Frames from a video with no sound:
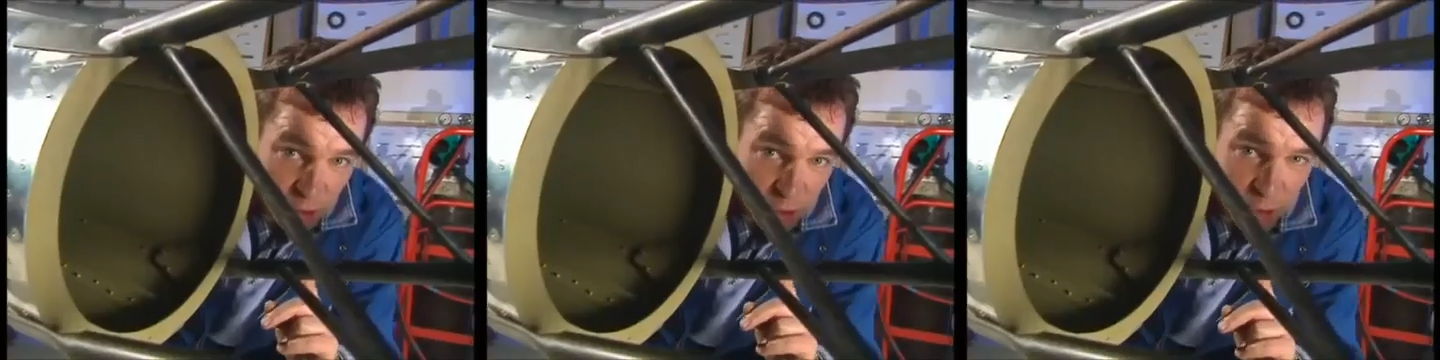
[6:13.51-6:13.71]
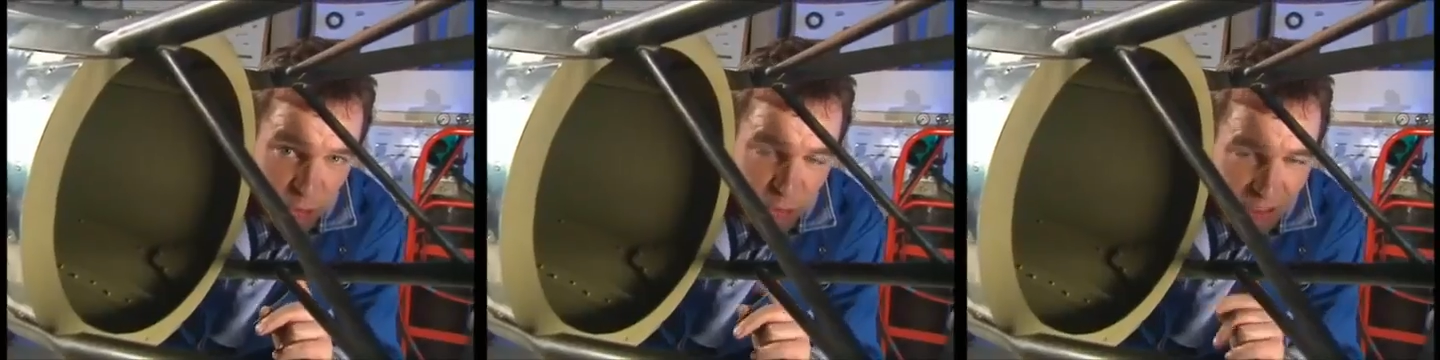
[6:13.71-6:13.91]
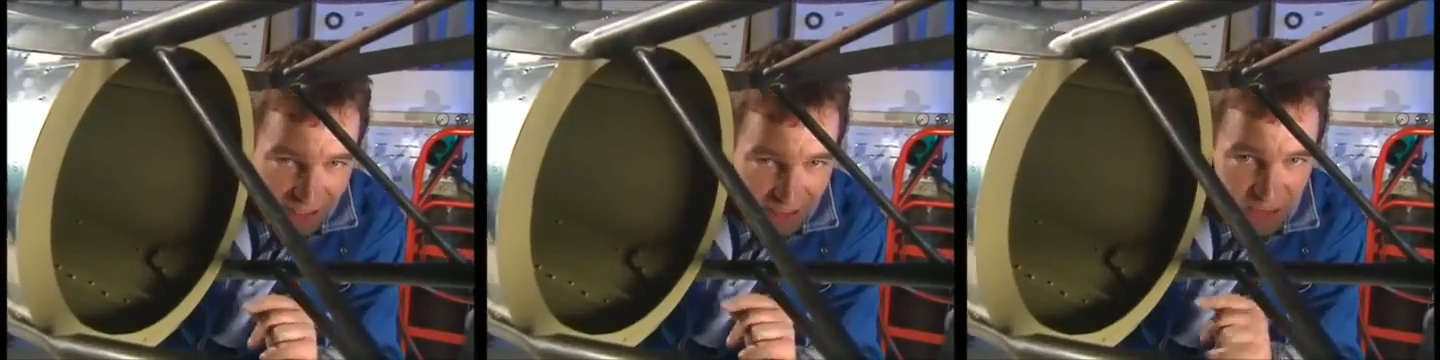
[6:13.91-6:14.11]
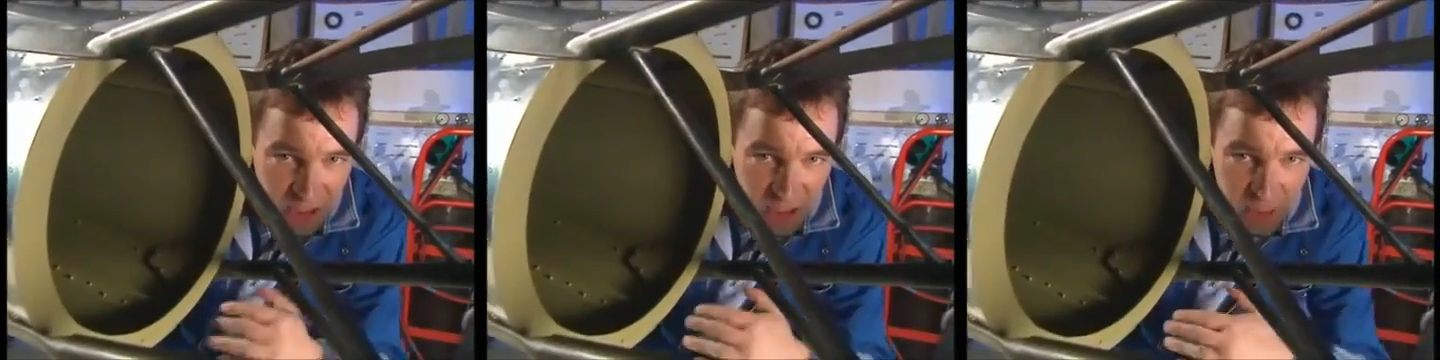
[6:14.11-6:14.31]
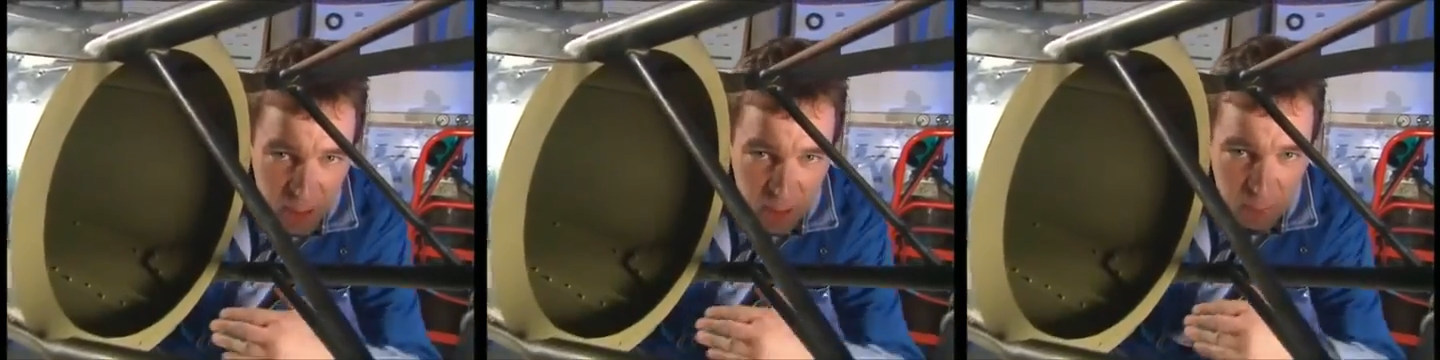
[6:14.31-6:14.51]
So now
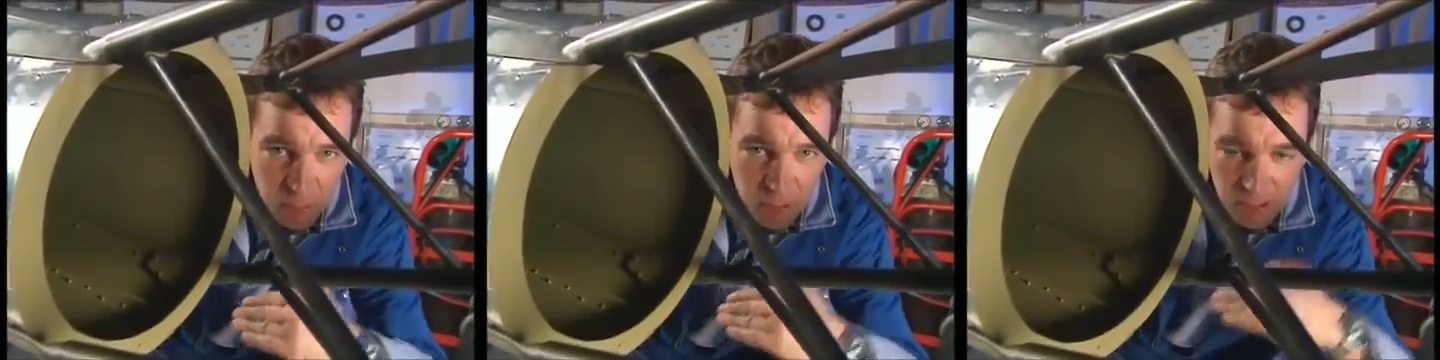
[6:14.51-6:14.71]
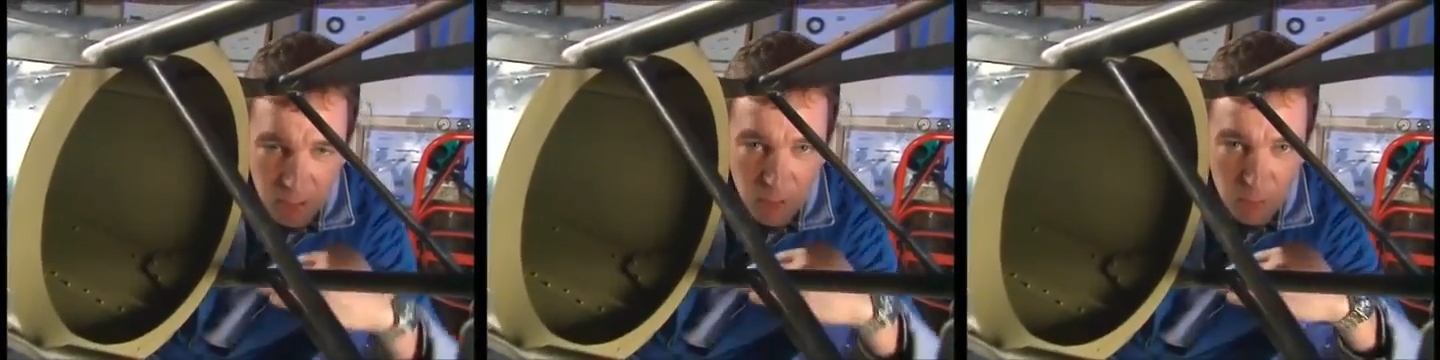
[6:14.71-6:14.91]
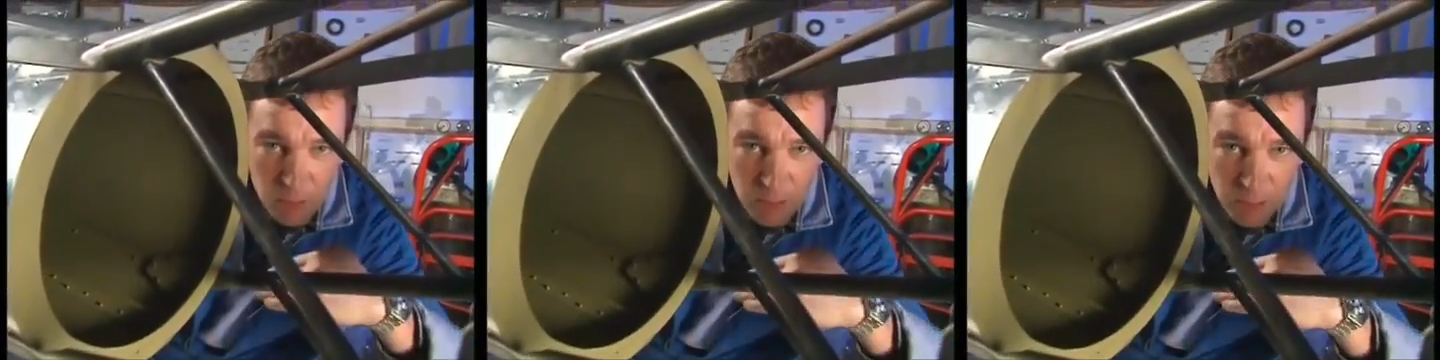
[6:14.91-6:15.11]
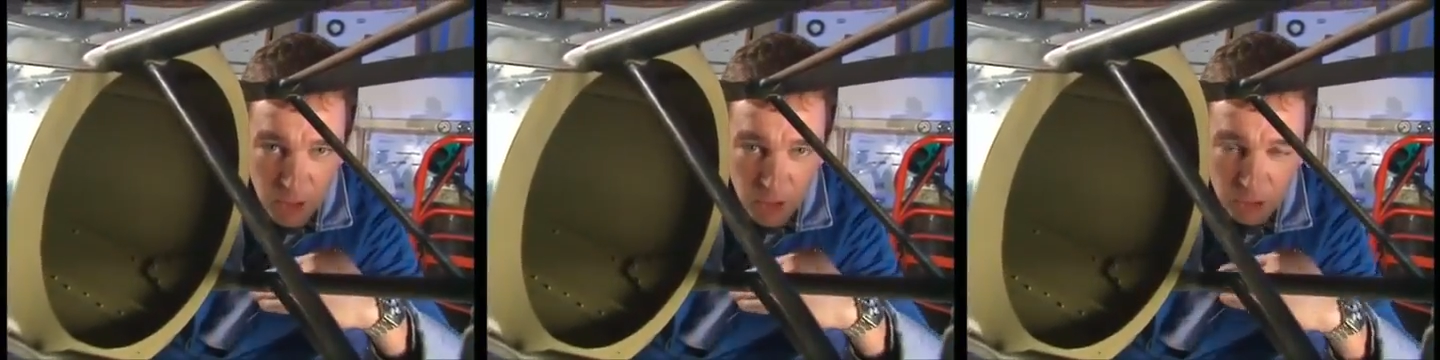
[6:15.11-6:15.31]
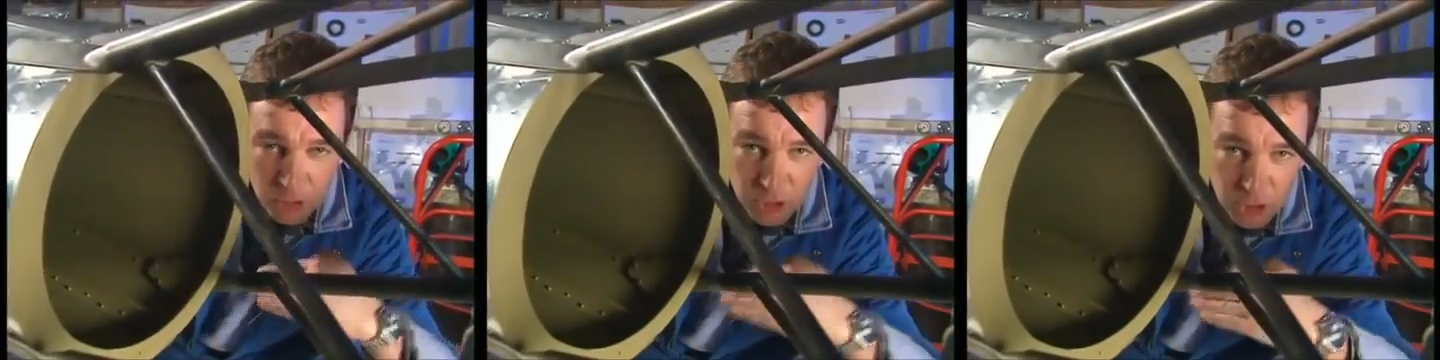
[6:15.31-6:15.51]
that I'm happy with
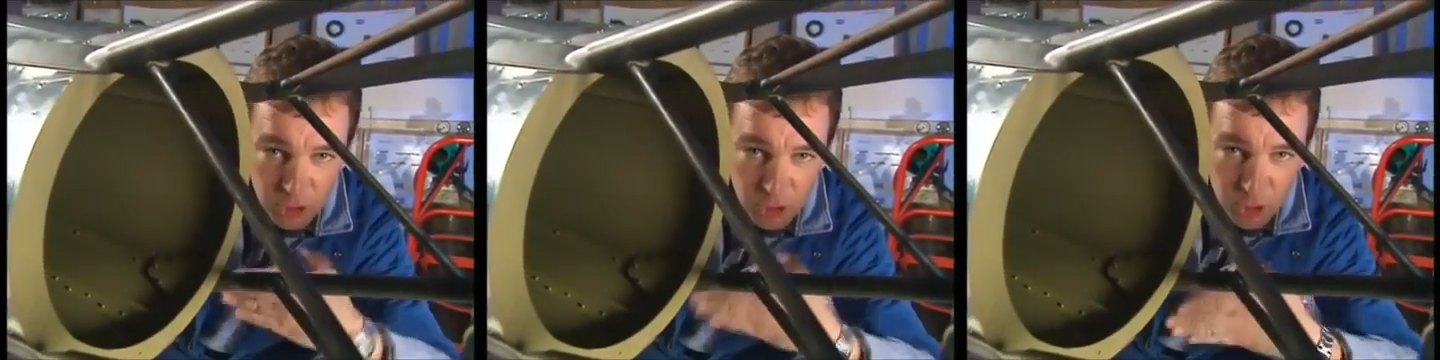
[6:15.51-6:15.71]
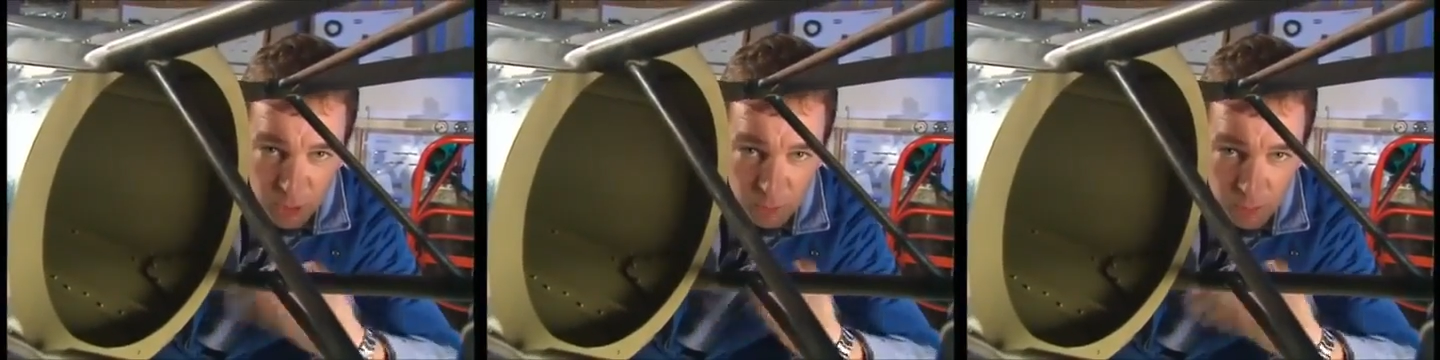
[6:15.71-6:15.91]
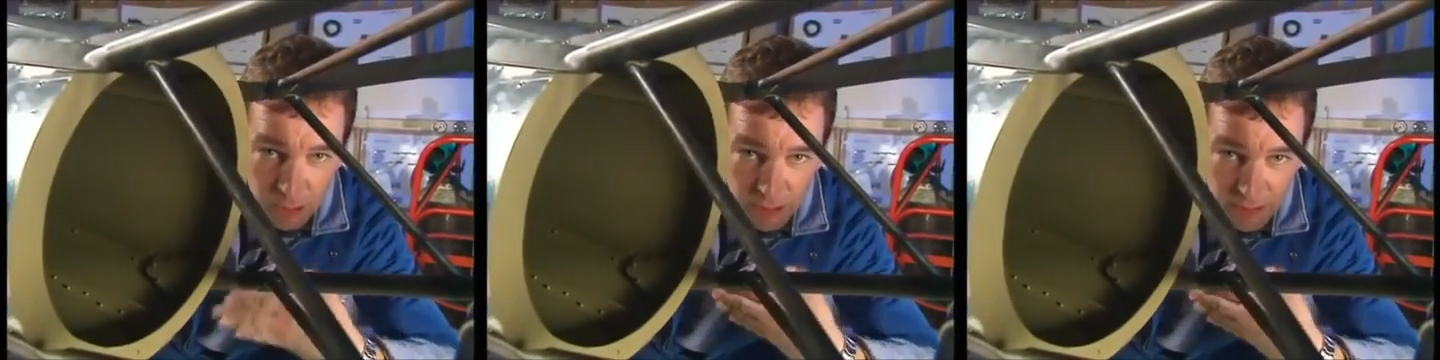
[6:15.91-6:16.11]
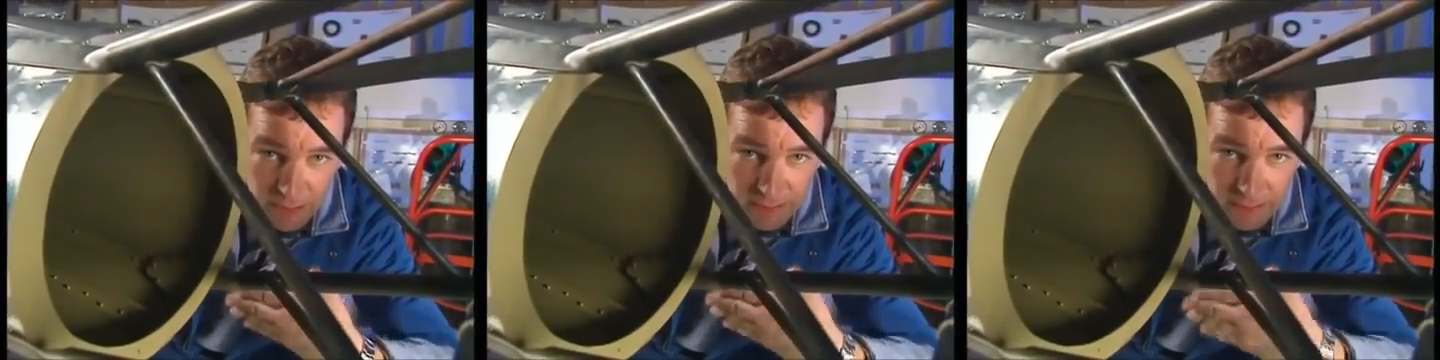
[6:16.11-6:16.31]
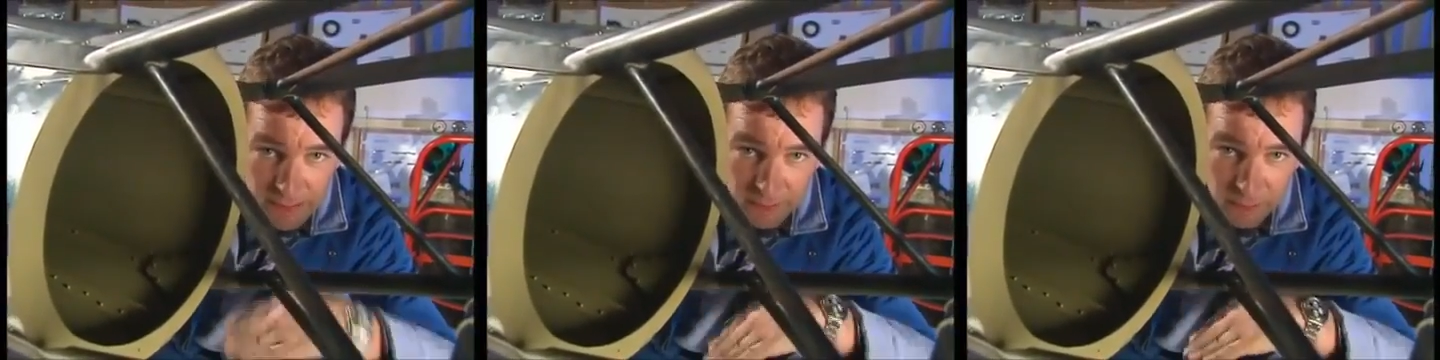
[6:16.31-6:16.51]
the horizontal plane